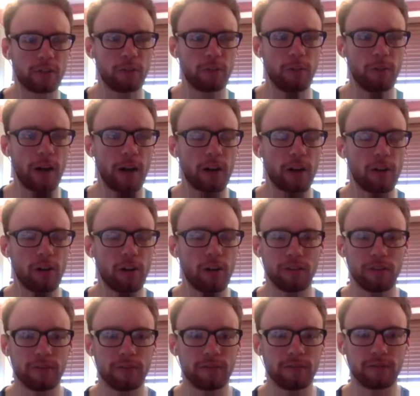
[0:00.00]
So
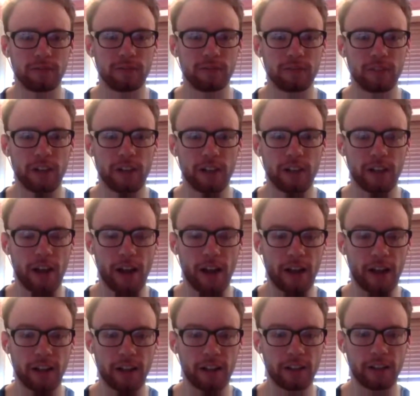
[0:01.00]
Waghorn,
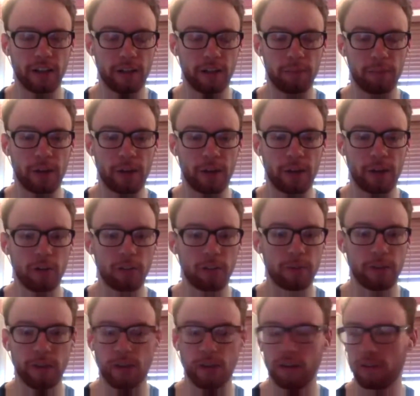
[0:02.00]
brand
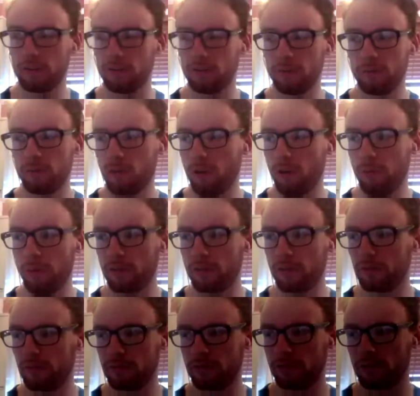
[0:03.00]
new player,
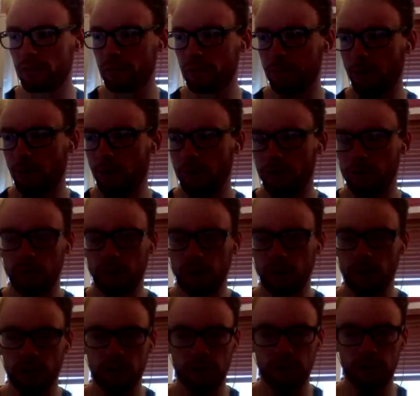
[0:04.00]
Warburton spot on
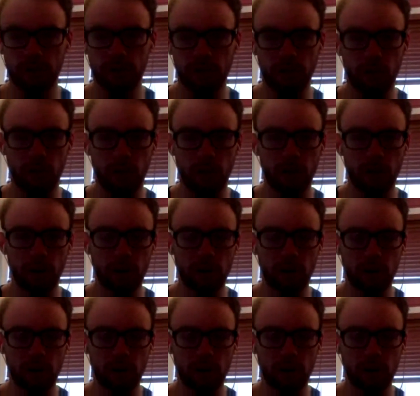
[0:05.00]
to actually make it work.